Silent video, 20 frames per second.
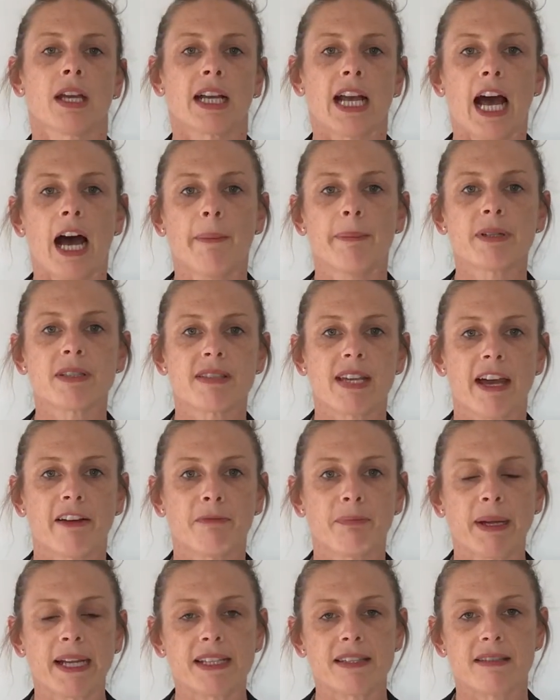Carpets
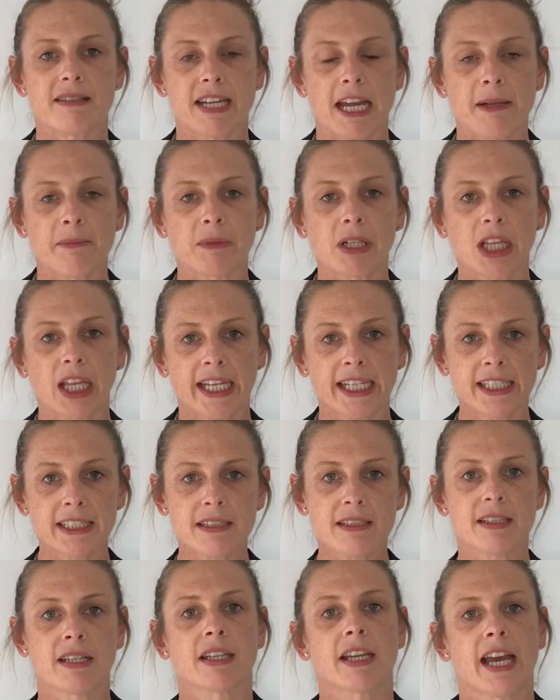have been steam
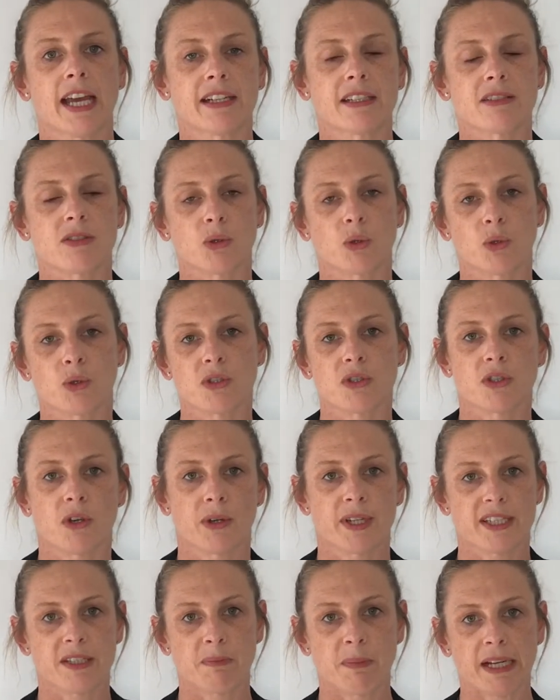cleaned, and it's
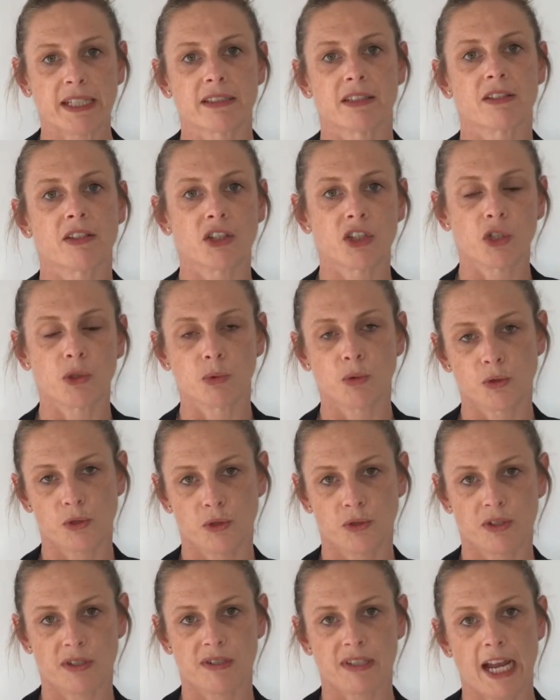also expected that you will
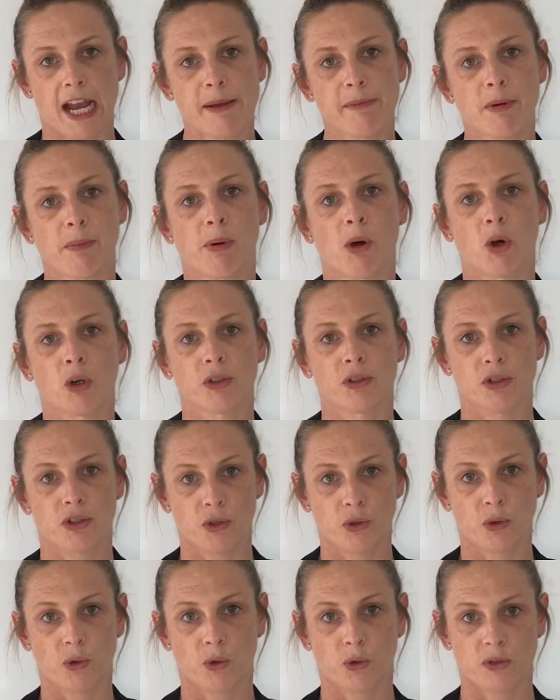do the same upon
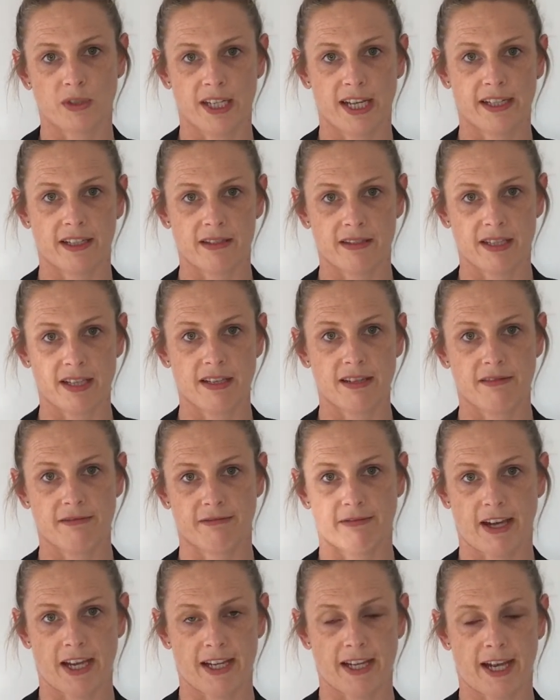your
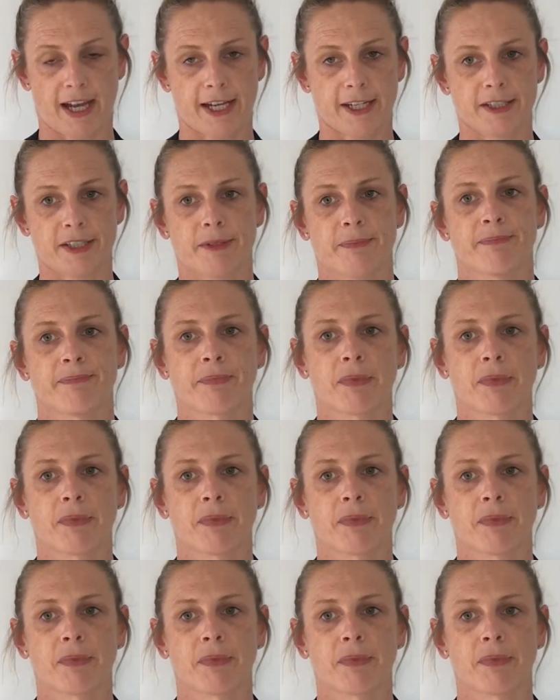tenancy vacate.